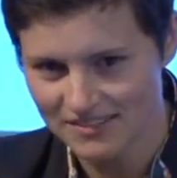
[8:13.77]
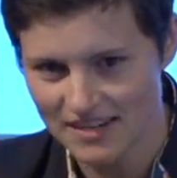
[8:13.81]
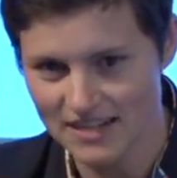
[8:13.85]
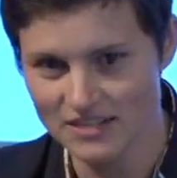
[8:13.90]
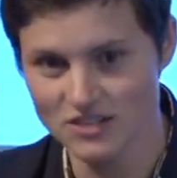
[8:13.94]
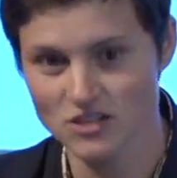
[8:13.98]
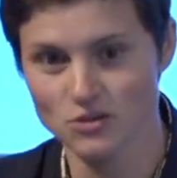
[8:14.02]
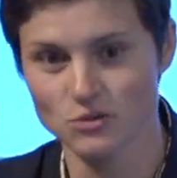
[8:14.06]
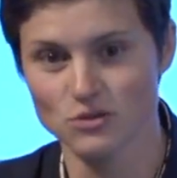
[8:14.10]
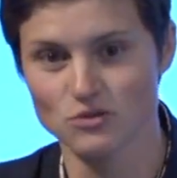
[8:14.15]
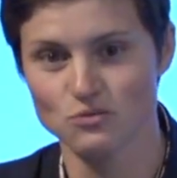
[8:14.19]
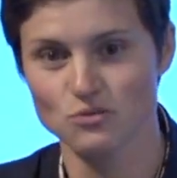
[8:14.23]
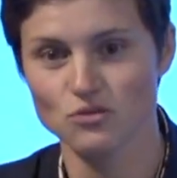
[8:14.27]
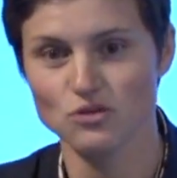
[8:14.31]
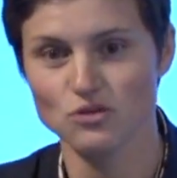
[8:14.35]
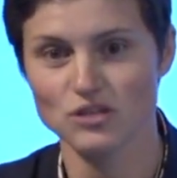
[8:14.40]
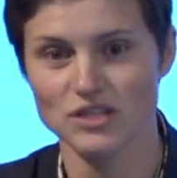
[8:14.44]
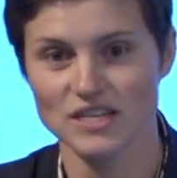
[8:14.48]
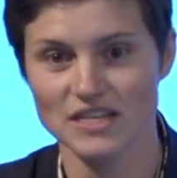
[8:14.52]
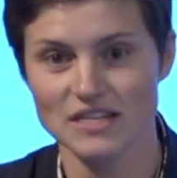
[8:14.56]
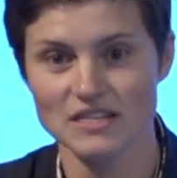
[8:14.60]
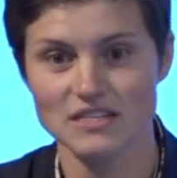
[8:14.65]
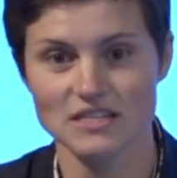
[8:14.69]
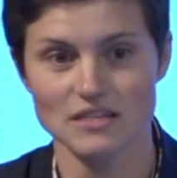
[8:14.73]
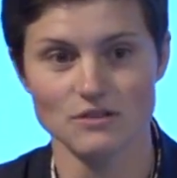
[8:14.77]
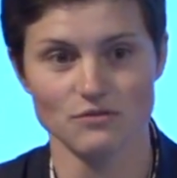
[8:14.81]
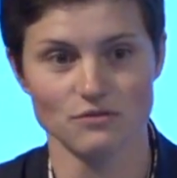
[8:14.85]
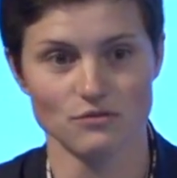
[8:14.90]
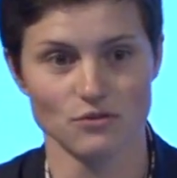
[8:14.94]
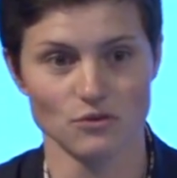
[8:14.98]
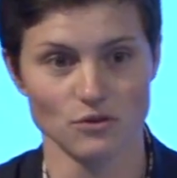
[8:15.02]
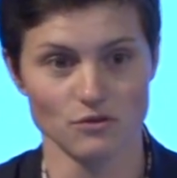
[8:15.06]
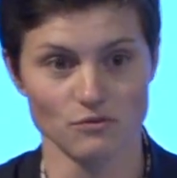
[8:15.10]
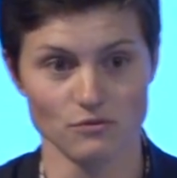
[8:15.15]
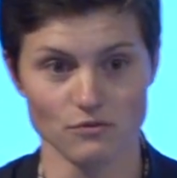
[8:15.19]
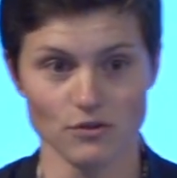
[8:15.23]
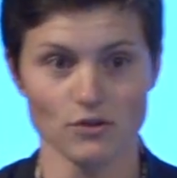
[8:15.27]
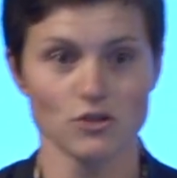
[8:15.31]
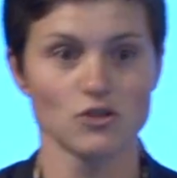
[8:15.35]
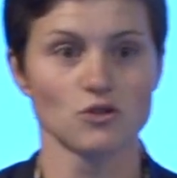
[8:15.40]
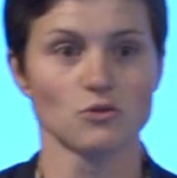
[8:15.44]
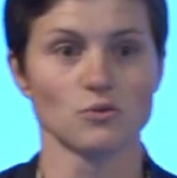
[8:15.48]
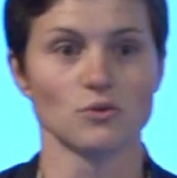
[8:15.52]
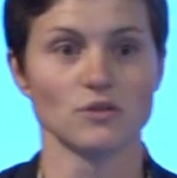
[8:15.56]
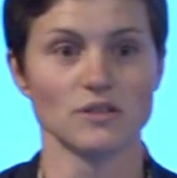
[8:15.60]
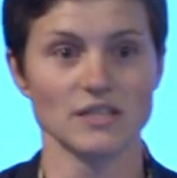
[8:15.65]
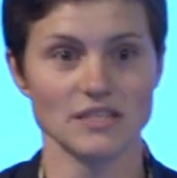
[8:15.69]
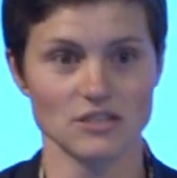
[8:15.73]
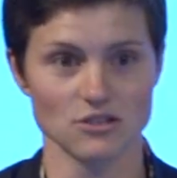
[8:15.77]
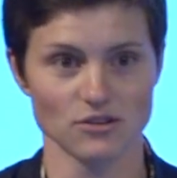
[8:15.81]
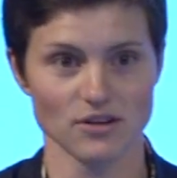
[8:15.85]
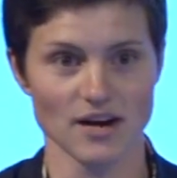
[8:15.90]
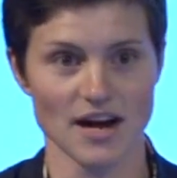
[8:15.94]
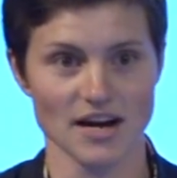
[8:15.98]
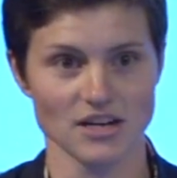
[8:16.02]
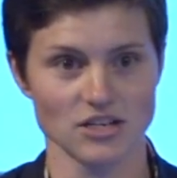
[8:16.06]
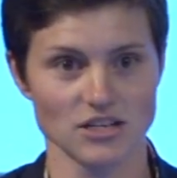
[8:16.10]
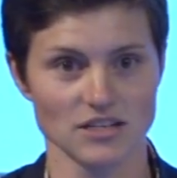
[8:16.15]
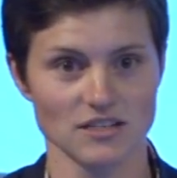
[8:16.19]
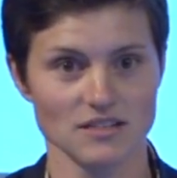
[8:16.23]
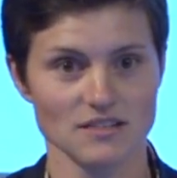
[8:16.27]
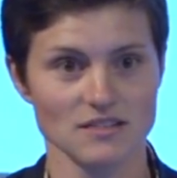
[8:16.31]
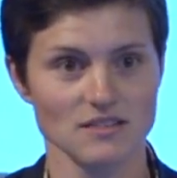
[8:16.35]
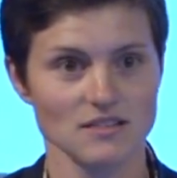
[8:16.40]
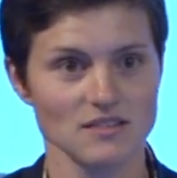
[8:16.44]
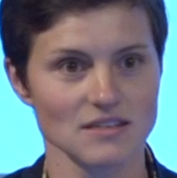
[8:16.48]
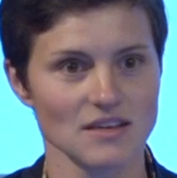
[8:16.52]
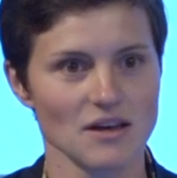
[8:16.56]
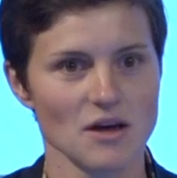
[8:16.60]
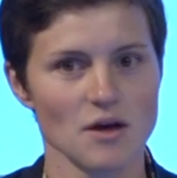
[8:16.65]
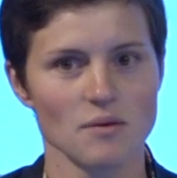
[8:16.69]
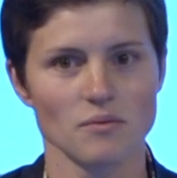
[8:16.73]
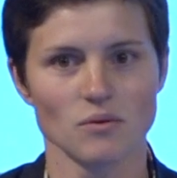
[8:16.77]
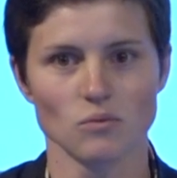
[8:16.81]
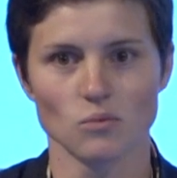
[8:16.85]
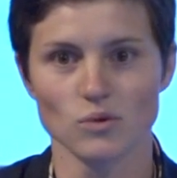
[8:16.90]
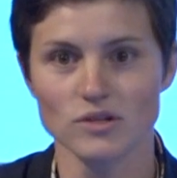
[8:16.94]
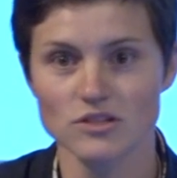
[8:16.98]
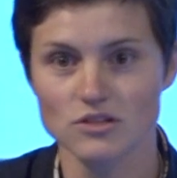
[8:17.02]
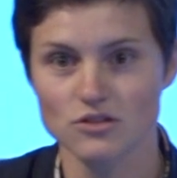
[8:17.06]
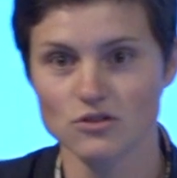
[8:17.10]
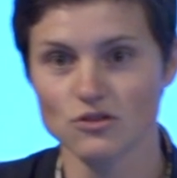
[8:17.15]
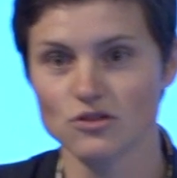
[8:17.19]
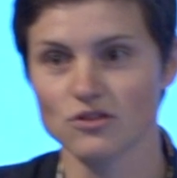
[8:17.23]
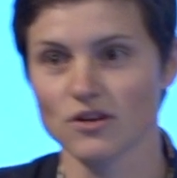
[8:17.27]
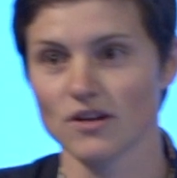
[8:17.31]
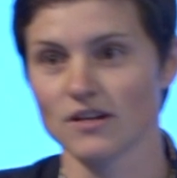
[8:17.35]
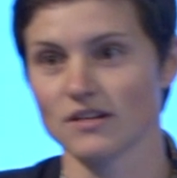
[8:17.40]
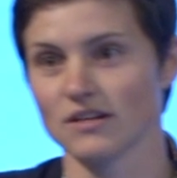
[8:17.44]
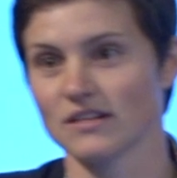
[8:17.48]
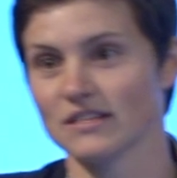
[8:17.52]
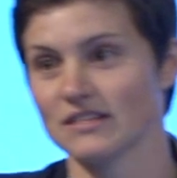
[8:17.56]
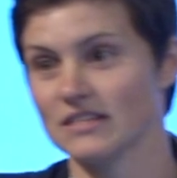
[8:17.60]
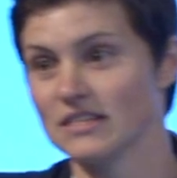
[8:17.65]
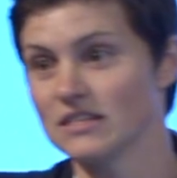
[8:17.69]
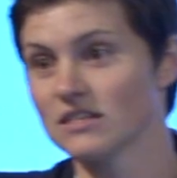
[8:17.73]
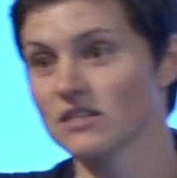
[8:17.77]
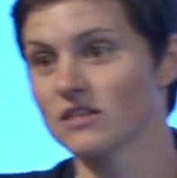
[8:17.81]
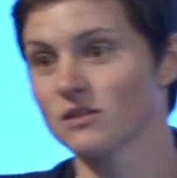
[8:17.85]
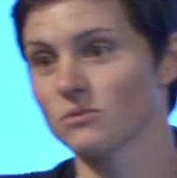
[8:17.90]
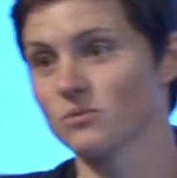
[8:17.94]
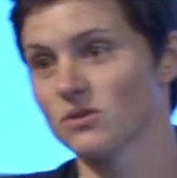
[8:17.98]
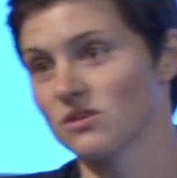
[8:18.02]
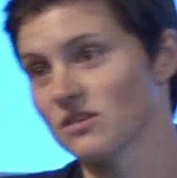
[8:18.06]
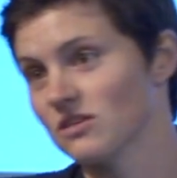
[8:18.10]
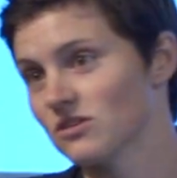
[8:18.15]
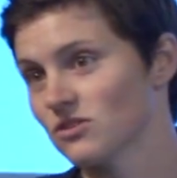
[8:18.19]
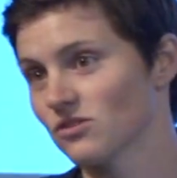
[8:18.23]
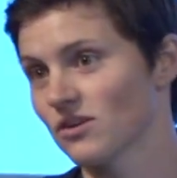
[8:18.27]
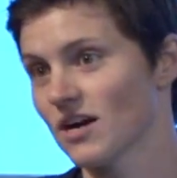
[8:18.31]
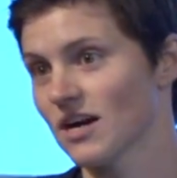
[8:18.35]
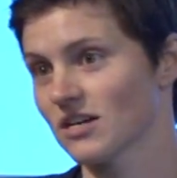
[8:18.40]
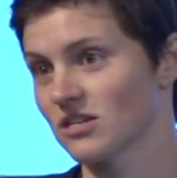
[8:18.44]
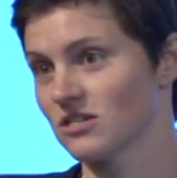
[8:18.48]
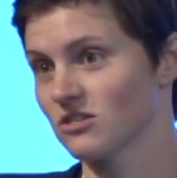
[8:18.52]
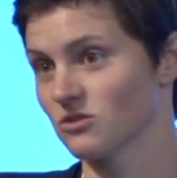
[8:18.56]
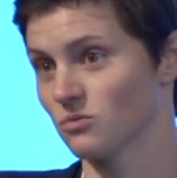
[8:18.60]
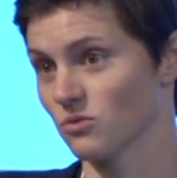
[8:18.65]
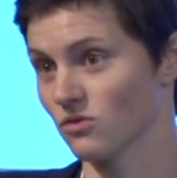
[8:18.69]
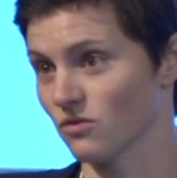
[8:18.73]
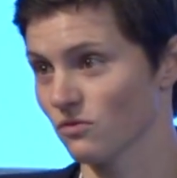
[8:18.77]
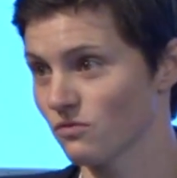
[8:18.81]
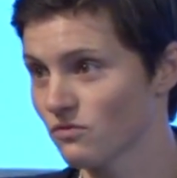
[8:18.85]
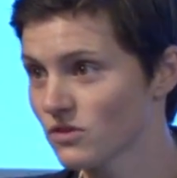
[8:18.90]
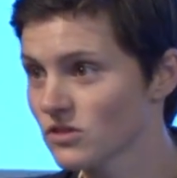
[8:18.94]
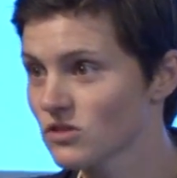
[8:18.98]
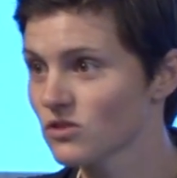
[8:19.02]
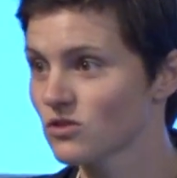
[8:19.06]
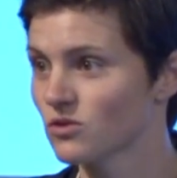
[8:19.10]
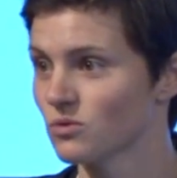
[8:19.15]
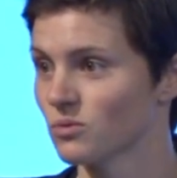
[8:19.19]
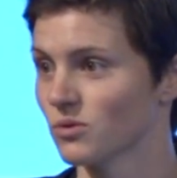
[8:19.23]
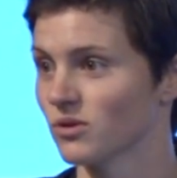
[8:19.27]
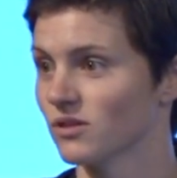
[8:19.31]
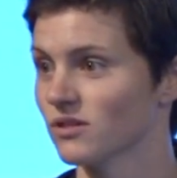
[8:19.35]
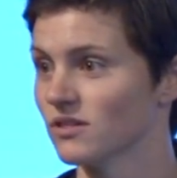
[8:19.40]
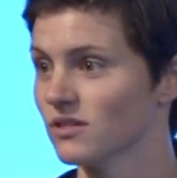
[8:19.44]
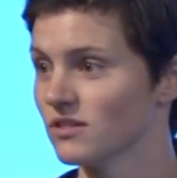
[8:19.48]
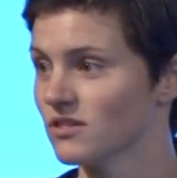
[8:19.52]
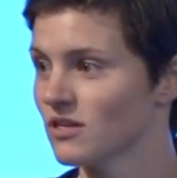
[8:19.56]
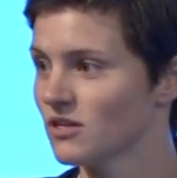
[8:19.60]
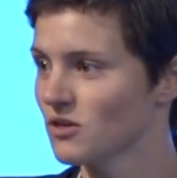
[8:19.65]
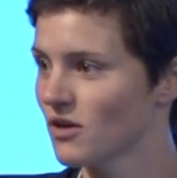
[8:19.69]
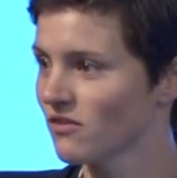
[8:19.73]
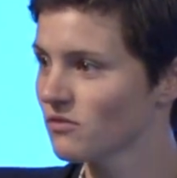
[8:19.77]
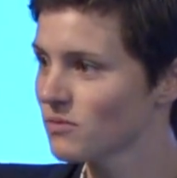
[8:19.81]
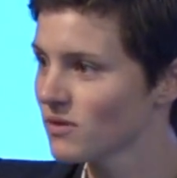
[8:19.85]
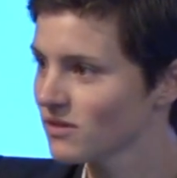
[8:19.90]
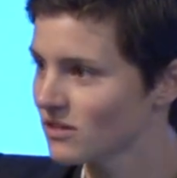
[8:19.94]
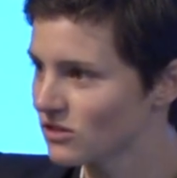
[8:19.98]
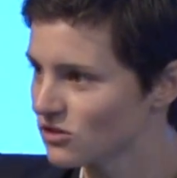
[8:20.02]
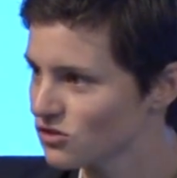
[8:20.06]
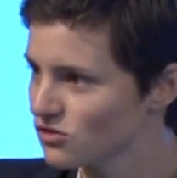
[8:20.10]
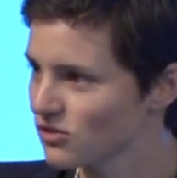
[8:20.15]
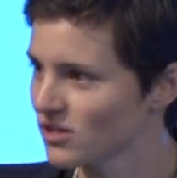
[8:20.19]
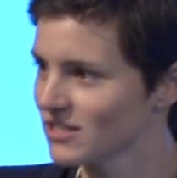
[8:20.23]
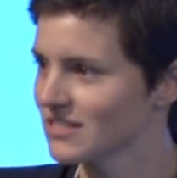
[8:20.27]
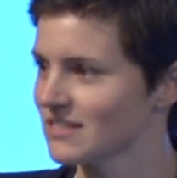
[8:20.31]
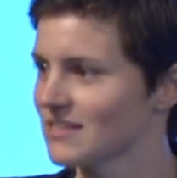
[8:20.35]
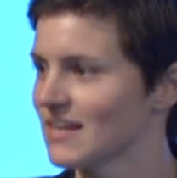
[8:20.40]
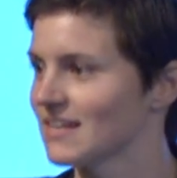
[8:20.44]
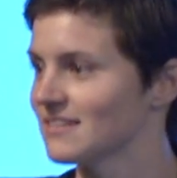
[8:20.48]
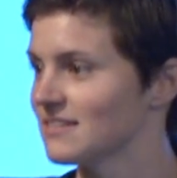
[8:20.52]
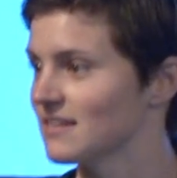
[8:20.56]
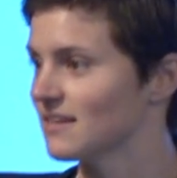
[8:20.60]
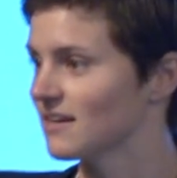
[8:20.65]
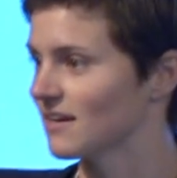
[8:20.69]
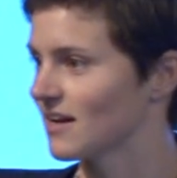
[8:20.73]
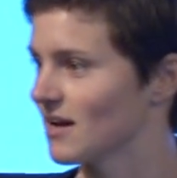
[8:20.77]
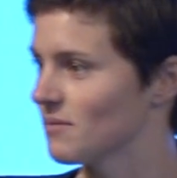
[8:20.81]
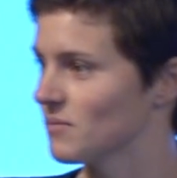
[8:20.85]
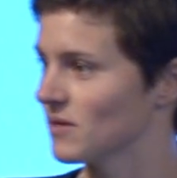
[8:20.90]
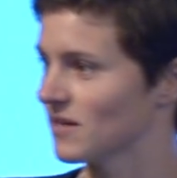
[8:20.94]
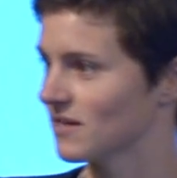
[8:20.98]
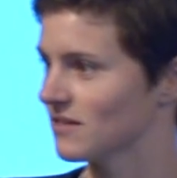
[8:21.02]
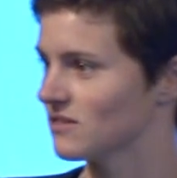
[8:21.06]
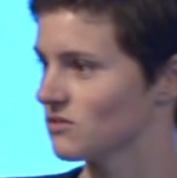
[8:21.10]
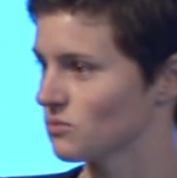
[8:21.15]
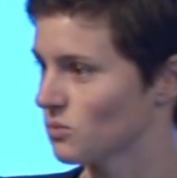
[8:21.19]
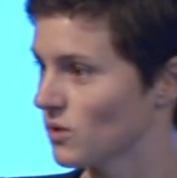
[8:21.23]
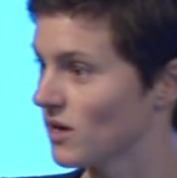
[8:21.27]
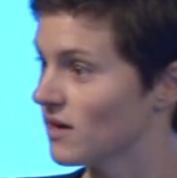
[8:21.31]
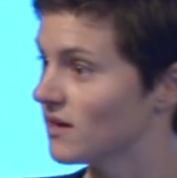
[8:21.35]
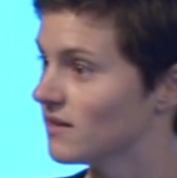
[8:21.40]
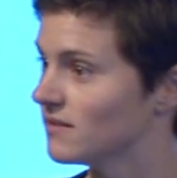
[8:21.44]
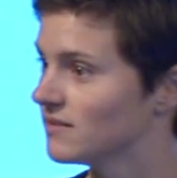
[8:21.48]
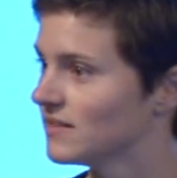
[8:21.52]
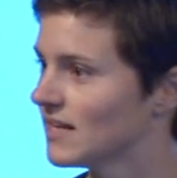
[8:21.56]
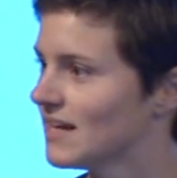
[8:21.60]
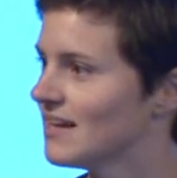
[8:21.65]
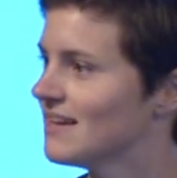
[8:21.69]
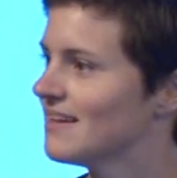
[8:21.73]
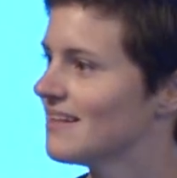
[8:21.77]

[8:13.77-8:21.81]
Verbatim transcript: And so it's really easy for virtual interactions. But once you start dealing with interactions with the physical world, you have to be able to trust that data coming in as well.